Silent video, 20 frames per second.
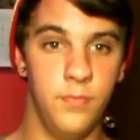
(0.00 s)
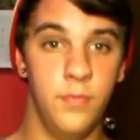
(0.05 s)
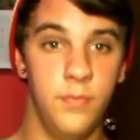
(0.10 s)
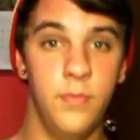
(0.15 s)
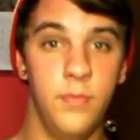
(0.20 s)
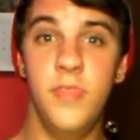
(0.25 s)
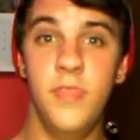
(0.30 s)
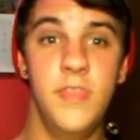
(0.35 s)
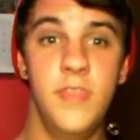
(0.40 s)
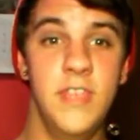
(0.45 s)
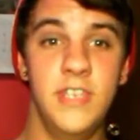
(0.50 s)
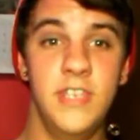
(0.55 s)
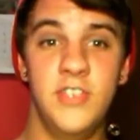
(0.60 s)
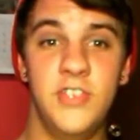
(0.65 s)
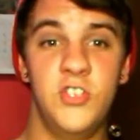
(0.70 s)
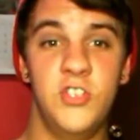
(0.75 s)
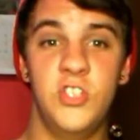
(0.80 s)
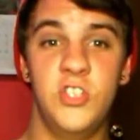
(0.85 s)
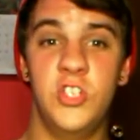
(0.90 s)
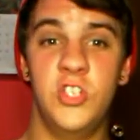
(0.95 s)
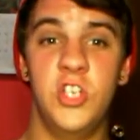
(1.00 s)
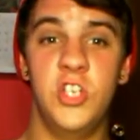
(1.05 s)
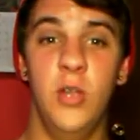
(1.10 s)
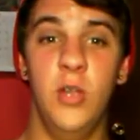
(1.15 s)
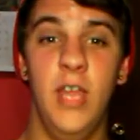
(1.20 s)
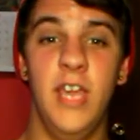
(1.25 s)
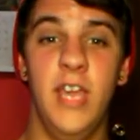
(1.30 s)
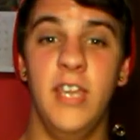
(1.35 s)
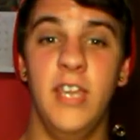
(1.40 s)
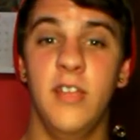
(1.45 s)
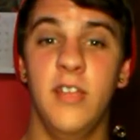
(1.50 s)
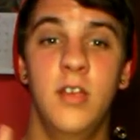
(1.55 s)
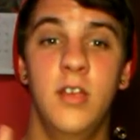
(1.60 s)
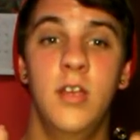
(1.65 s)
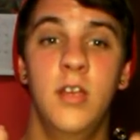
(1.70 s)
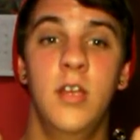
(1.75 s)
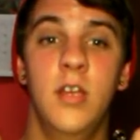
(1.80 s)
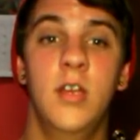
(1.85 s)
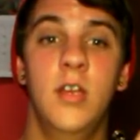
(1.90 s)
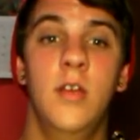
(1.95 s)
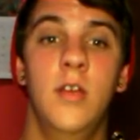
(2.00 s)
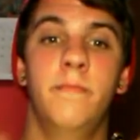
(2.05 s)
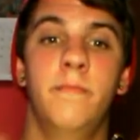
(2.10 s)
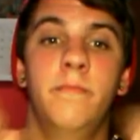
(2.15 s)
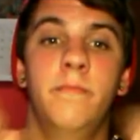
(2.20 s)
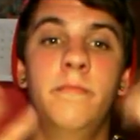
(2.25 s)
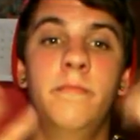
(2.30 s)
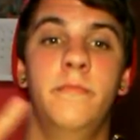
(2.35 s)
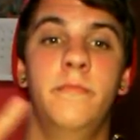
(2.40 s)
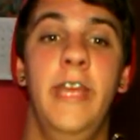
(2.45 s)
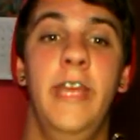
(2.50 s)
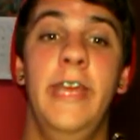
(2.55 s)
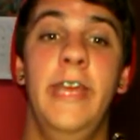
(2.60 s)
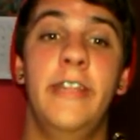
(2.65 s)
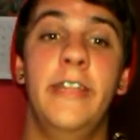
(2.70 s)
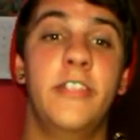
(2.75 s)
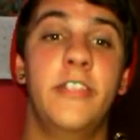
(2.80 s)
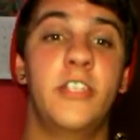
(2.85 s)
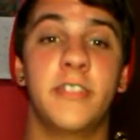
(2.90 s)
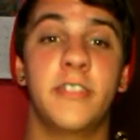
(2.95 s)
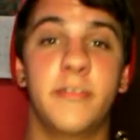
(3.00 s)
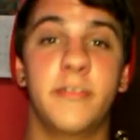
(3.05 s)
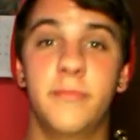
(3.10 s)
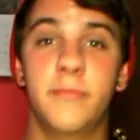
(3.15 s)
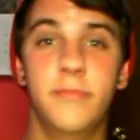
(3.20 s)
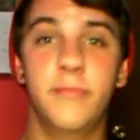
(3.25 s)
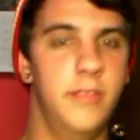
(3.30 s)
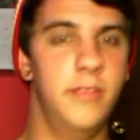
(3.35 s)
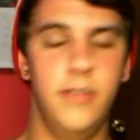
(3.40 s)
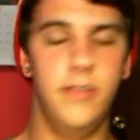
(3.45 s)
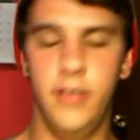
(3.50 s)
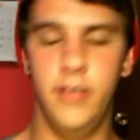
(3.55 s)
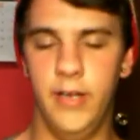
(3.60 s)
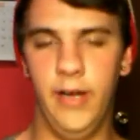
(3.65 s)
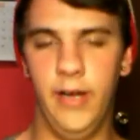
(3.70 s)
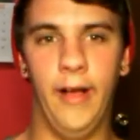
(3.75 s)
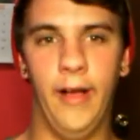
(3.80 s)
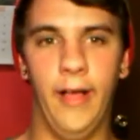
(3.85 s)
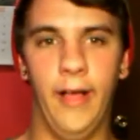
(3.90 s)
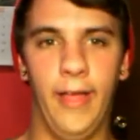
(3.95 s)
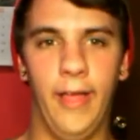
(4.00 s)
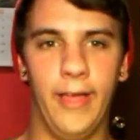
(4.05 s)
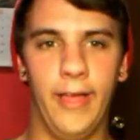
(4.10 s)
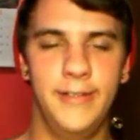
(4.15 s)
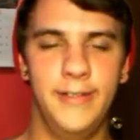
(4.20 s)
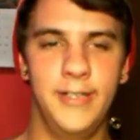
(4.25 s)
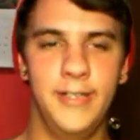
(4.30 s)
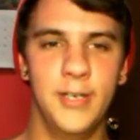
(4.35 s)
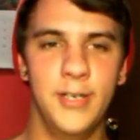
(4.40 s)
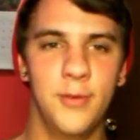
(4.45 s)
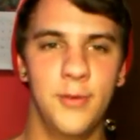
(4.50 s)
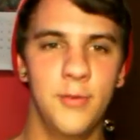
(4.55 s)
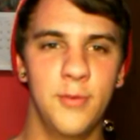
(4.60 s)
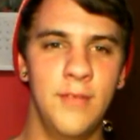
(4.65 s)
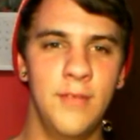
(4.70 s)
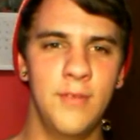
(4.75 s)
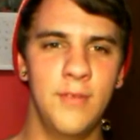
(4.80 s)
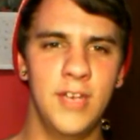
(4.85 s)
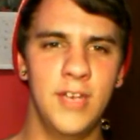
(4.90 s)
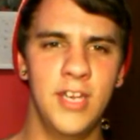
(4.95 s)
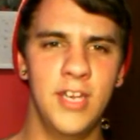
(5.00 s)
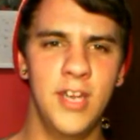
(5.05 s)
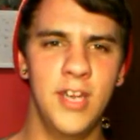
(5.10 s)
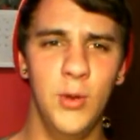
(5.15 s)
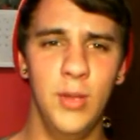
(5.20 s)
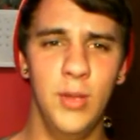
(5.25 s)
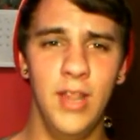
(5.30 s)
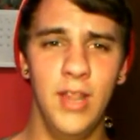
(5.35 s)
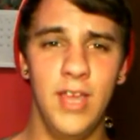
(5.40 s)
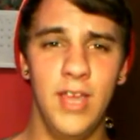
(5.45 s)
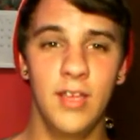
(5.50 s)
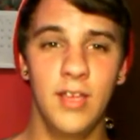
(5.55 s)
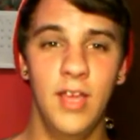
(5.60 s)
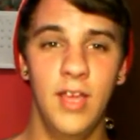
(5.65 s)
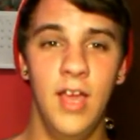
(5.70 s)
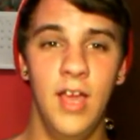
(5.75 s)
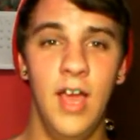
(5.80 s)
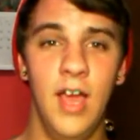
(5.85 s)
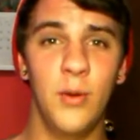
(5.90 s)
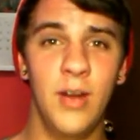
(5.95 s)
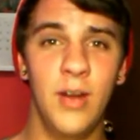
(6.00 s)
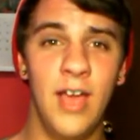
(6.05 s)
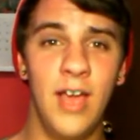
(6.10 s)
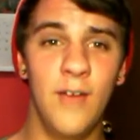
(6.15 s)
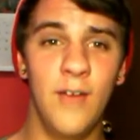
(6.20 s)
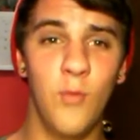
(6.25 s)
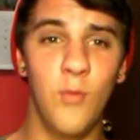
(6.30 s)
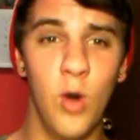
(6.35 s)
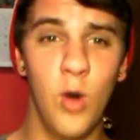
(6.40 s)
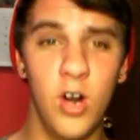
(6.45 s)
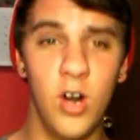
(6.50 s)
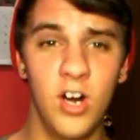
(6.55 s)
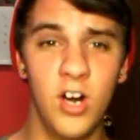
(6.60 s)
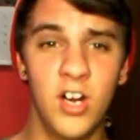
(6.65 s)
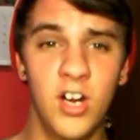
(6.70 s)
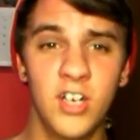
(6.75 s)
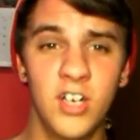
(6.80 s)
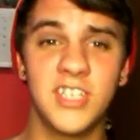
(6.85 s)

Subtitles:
This show, like, it's just, I don't even know, like, I don't have words to